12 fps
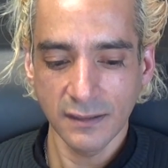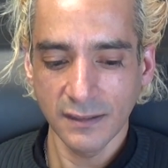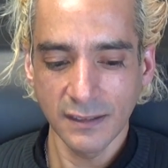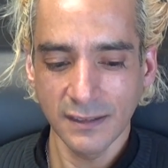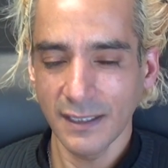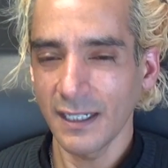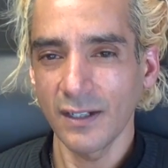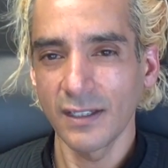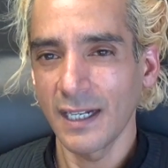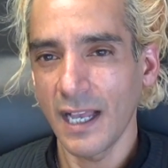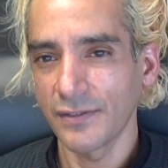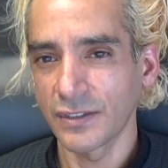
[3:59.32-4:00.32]
Just get out
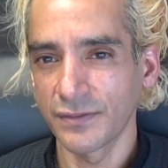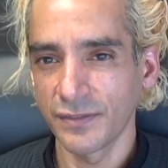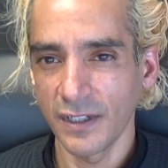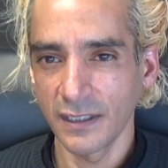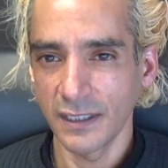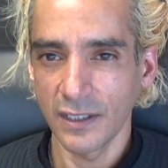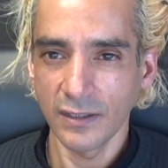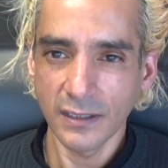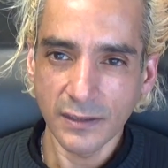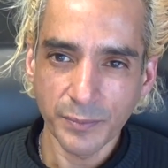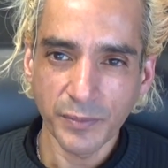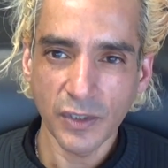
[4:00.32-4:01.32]
and have some fun, Leo.
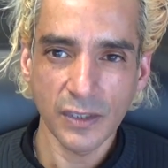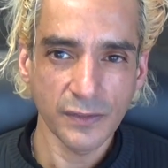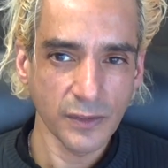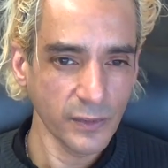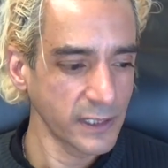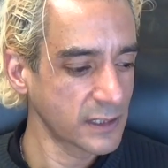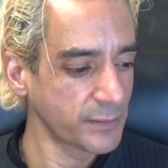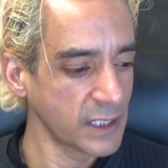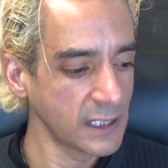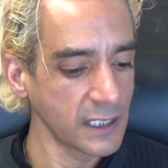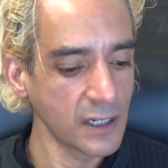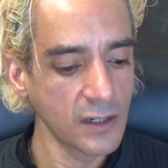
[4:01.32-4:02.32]
It's a beautiful week to
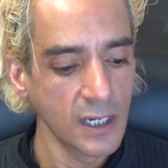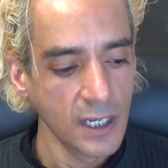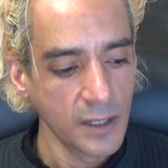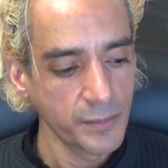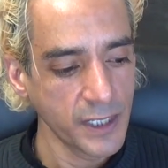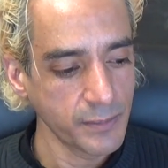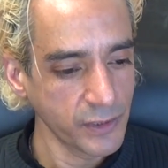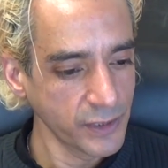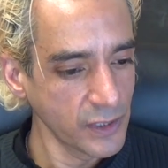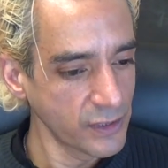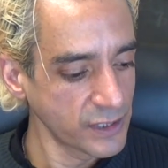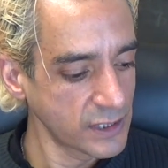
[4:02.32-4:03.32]
be Leo. People are
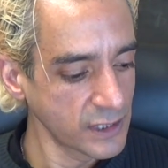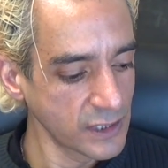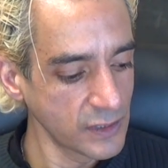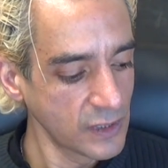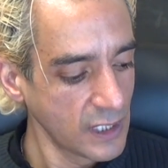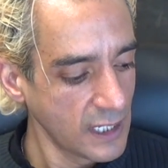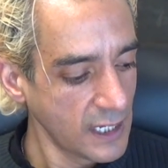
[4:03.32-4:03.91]
noticing you,